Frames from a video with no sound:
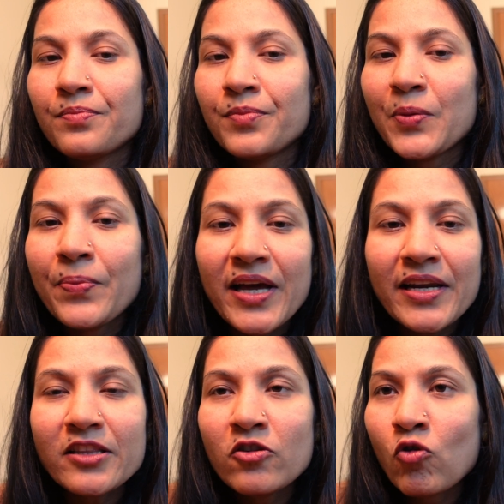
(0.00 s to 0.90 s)

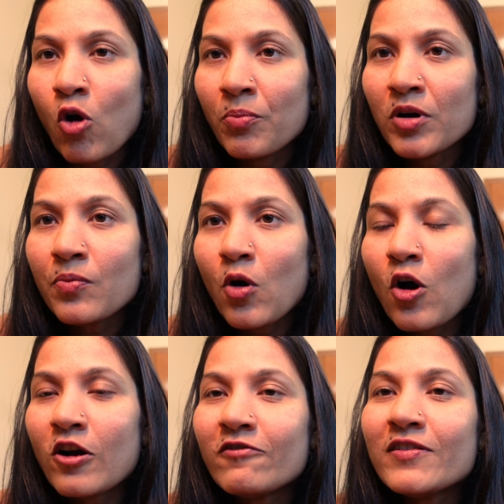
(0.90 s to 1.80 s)
preparing the warm-up,
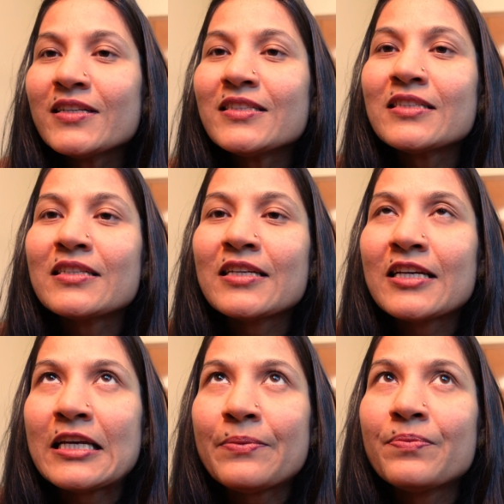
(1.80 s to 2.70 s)
always
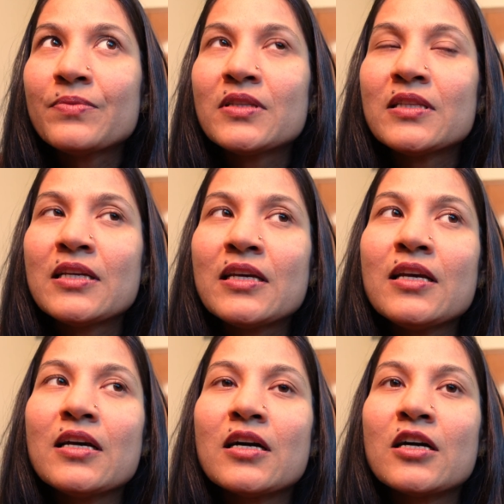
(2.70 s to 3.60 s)
keep
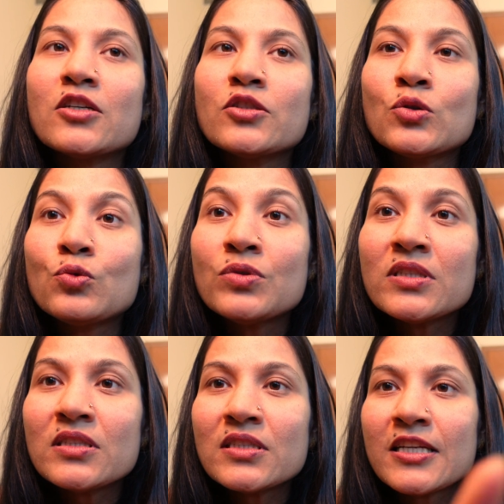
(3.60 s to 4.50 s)
the
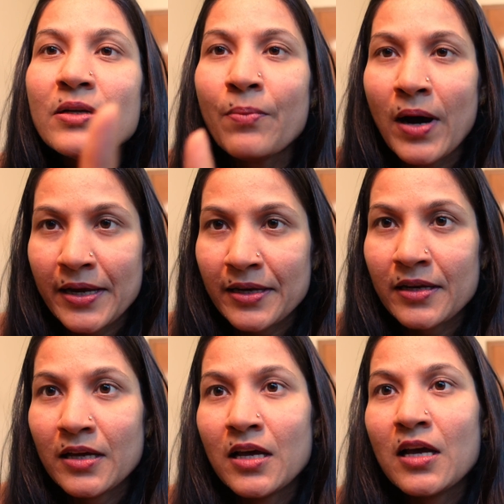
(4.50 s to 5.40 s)
students in
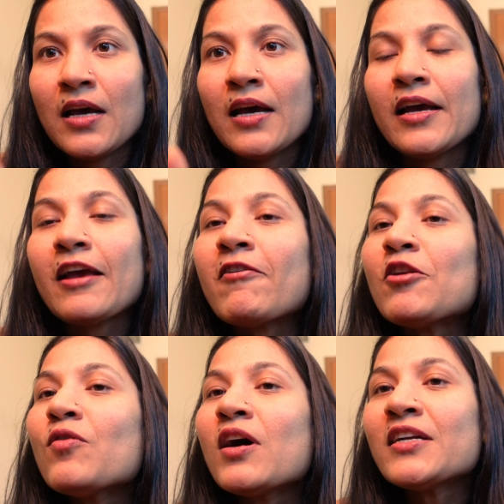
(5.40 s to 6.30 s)
mind.
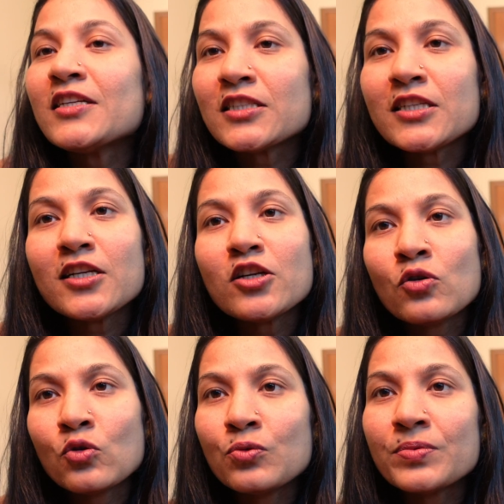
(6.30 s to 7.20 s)
When you are teaching in
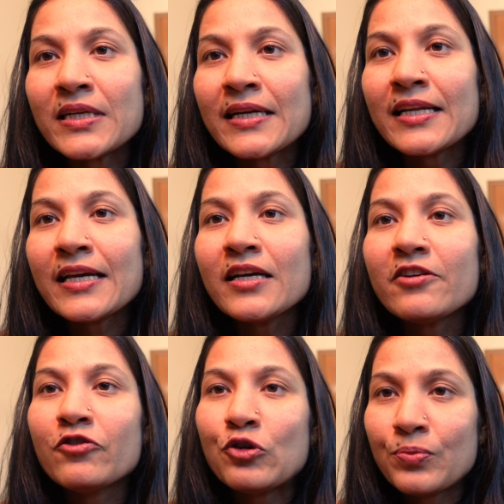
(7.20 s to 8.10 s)
a group
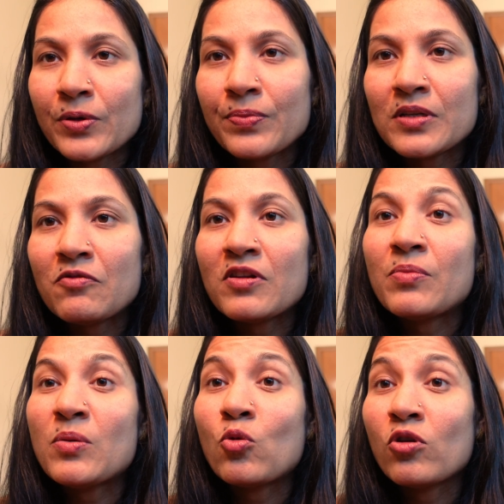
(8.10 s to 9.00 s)
setting, few people will
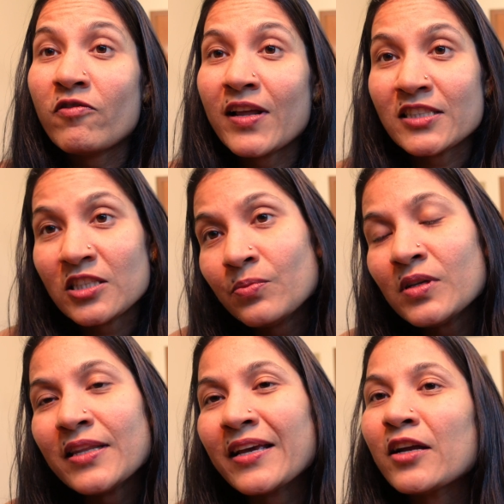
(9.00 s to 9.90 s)
be more
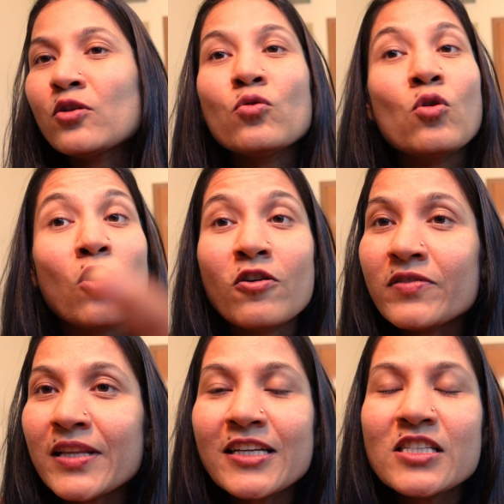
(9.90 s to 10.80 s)
flexible, they can do a lot
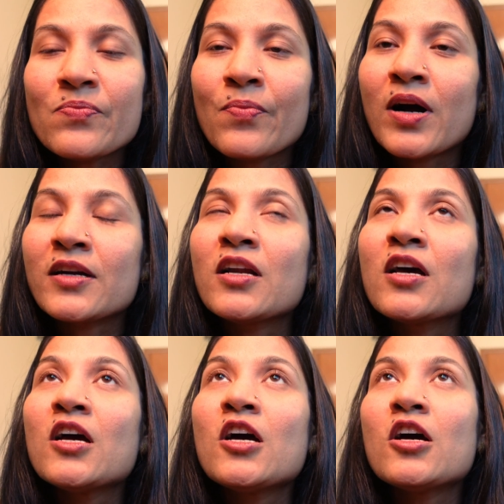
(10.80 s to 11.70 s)
of things, but
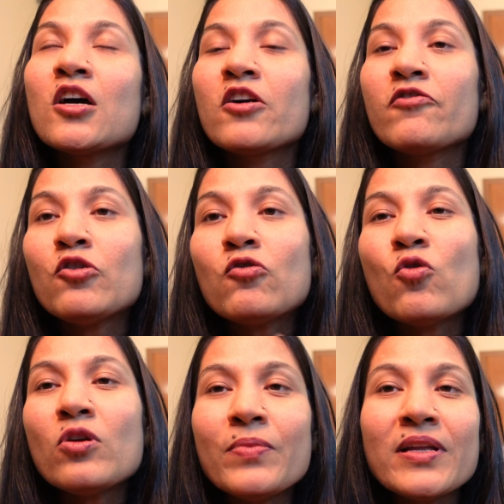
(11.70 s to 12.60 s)
few
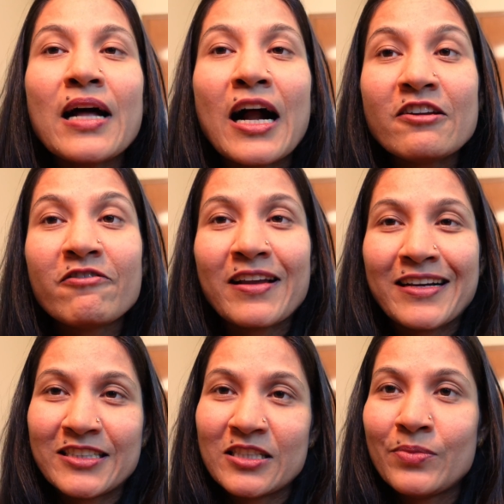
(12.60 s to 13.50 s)
won't be that
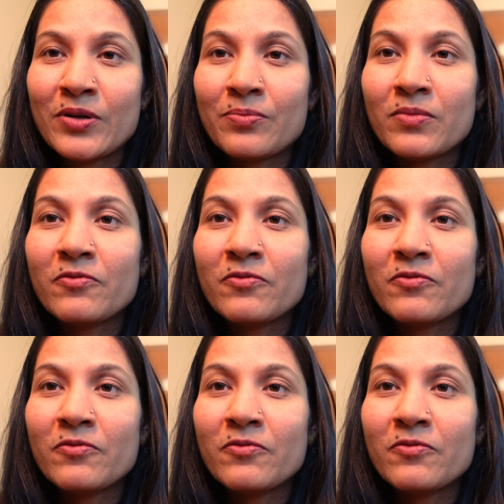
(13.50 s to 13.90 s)
flexible.